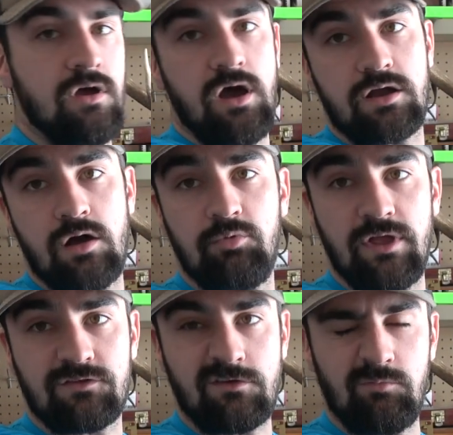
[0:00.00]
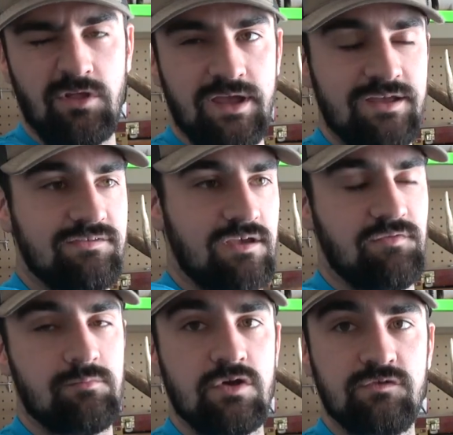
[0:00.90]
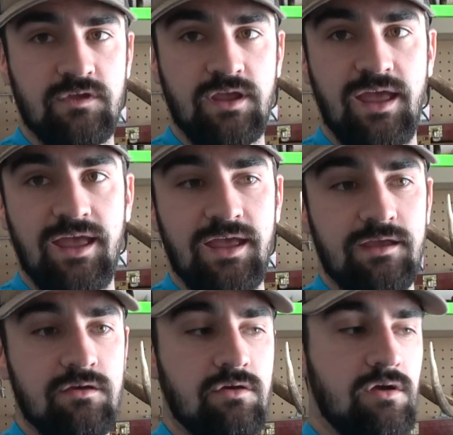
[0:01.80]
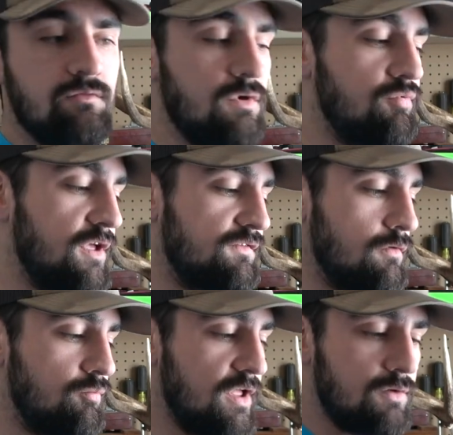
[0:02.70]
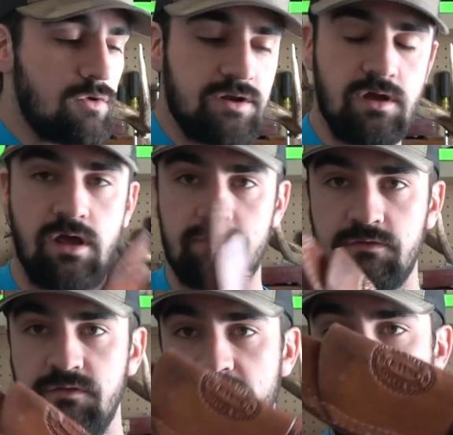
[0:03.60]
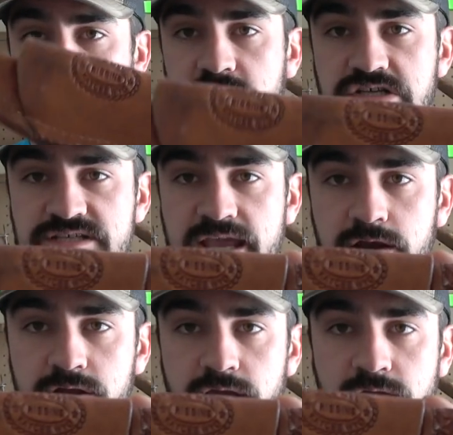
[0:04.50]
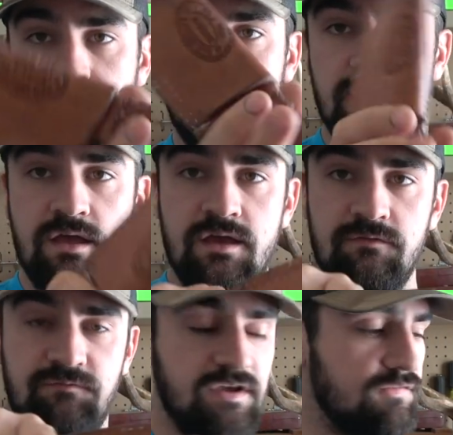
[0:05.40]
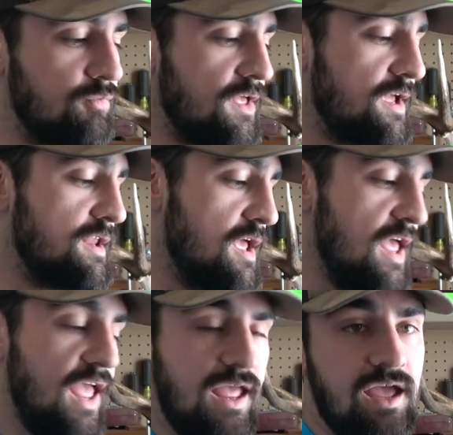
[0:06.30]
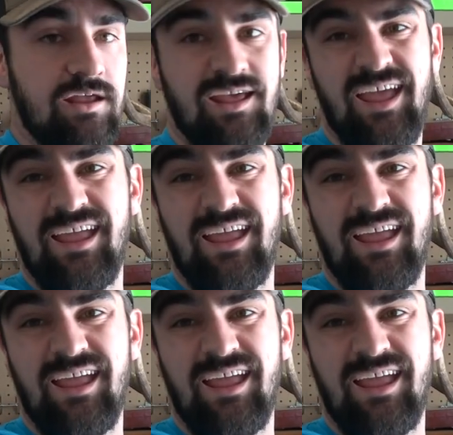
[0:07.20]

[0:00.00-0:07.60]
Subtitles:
a couple extra blades if I'm using a replacement blade one. Other than that, I just carry a fixed blade and a